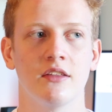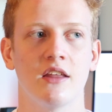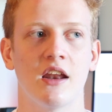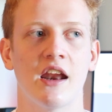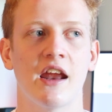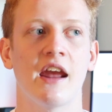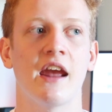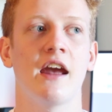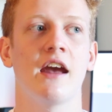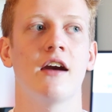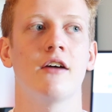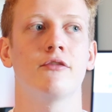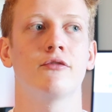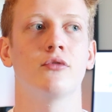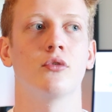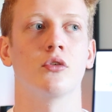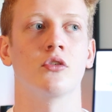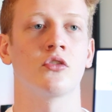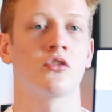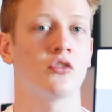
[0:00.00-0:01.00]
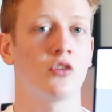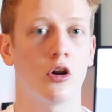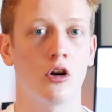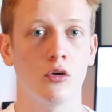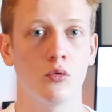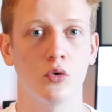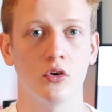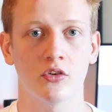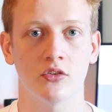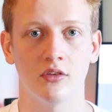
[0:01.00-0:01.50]
than I have for
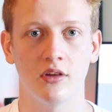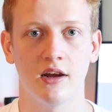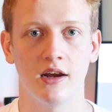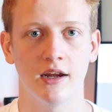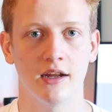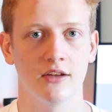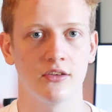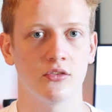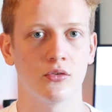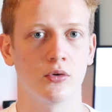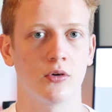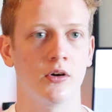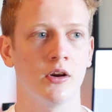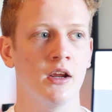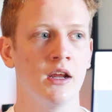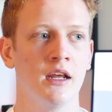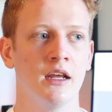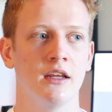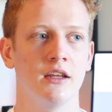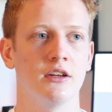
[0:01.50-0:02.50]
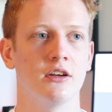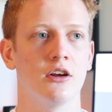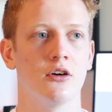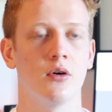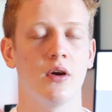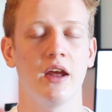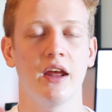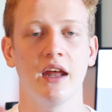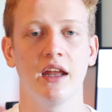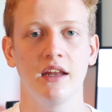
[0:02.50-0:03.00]
Star Wars lines or, you
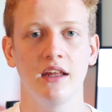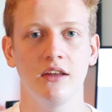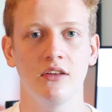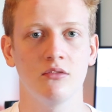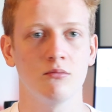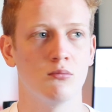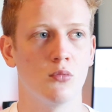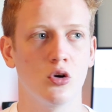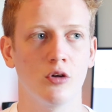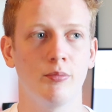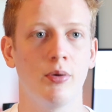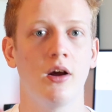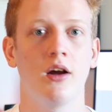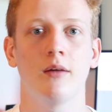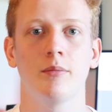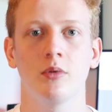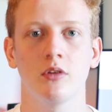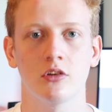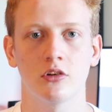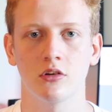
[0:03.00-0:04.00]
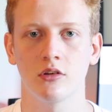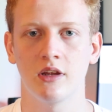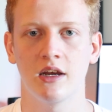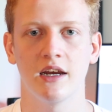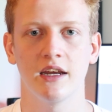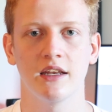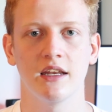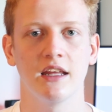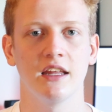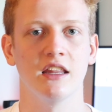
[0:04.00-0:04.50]
know, any more popular
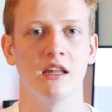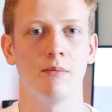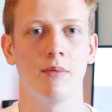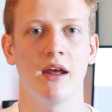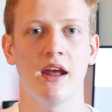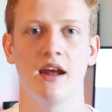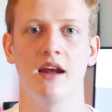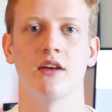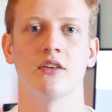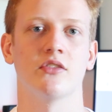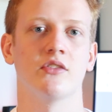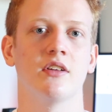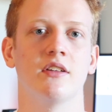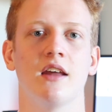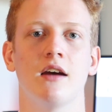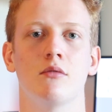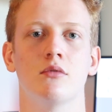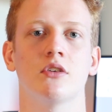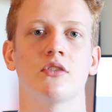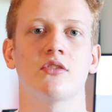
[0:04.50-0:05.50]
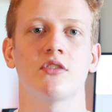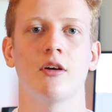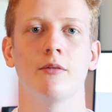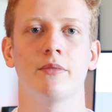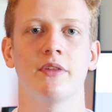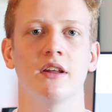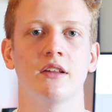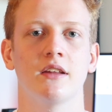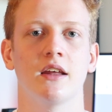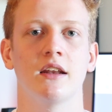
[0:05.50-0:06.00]
line in the past, and that was
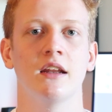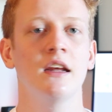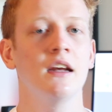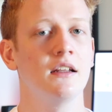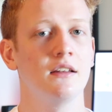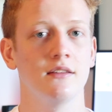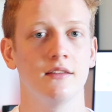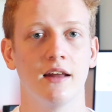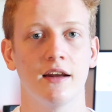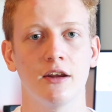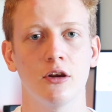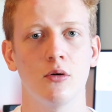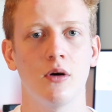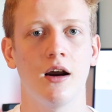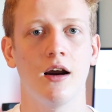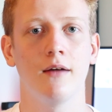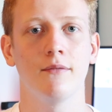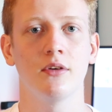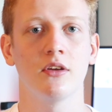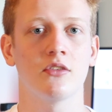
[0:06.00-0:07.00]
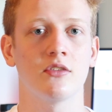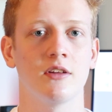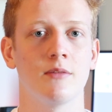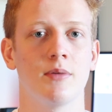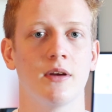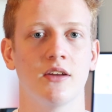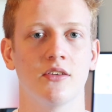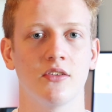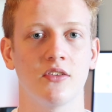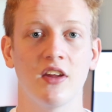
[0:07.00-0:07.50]
something that LEGO obviously
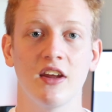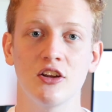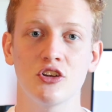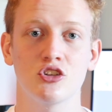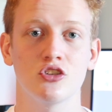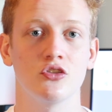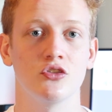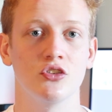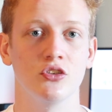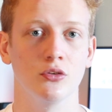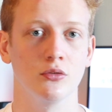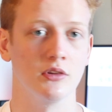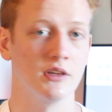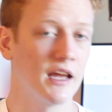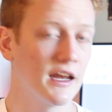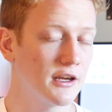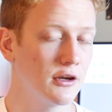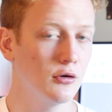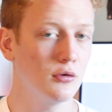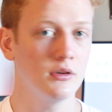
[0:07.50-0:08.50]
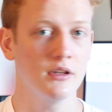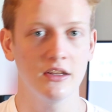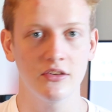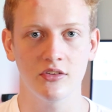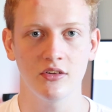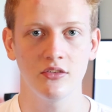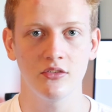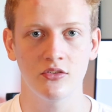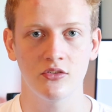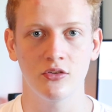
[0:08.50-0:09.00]
pays attention to. LEGO
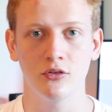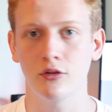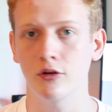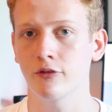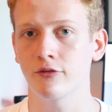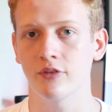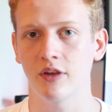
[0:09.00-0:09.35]
listens to their